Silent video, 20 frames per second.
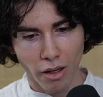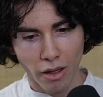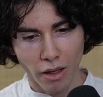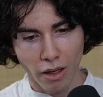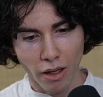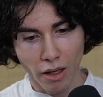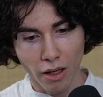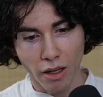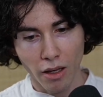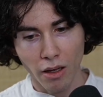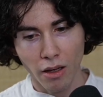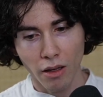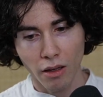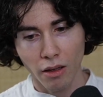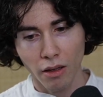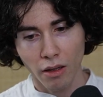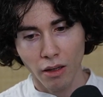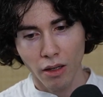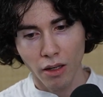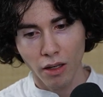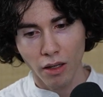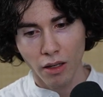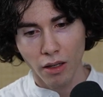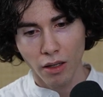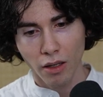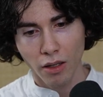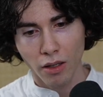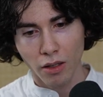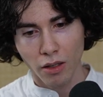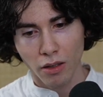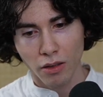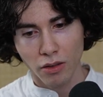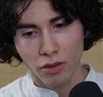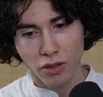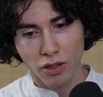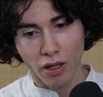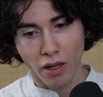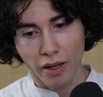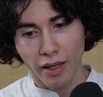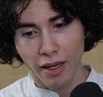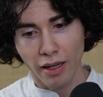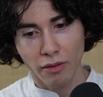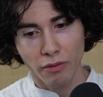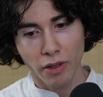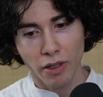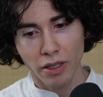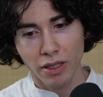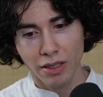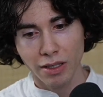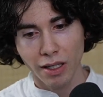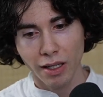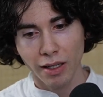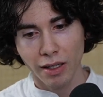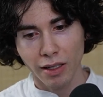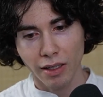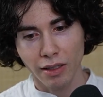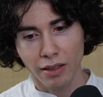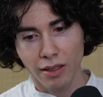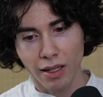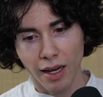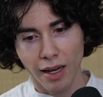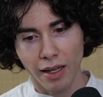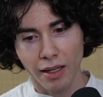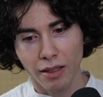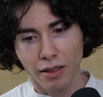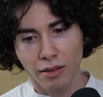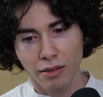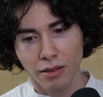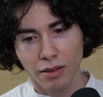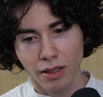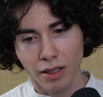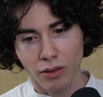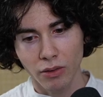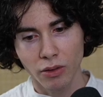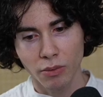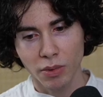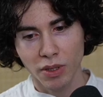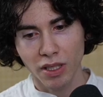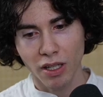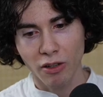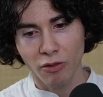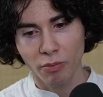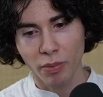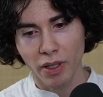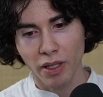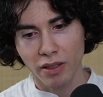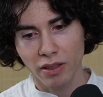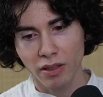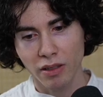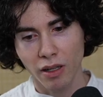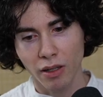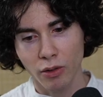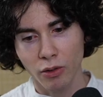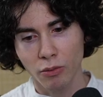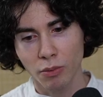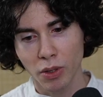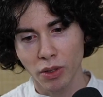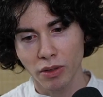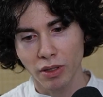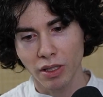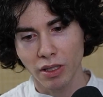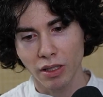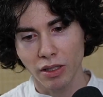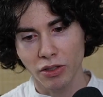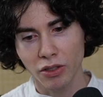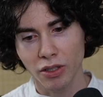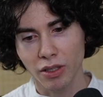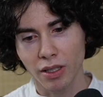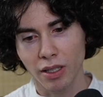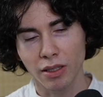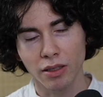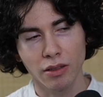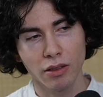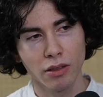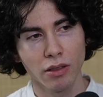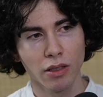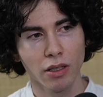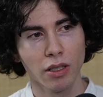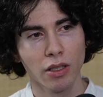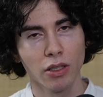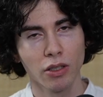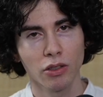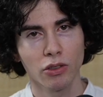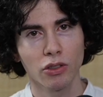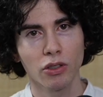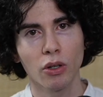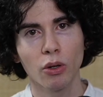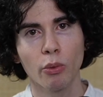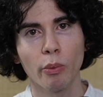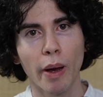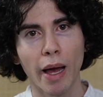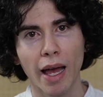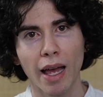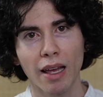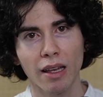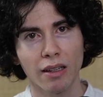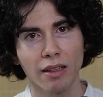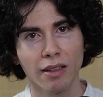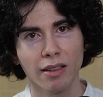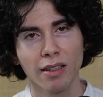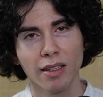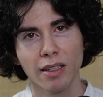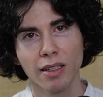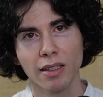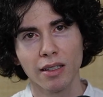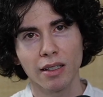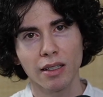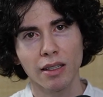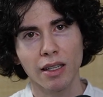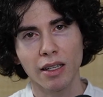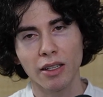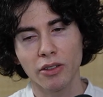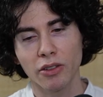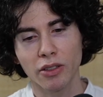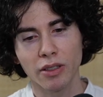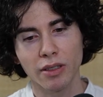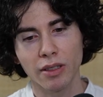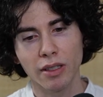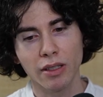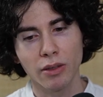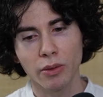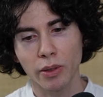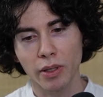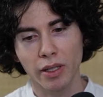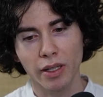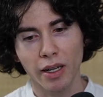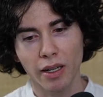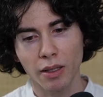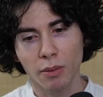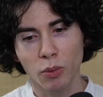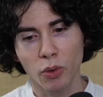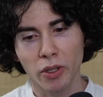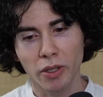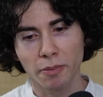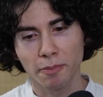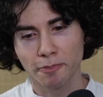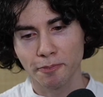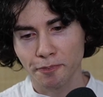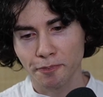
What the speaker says: he started getting very sick and died. Killed himself because his autoimmune condition got so bad that he couldn't deal with it anymore.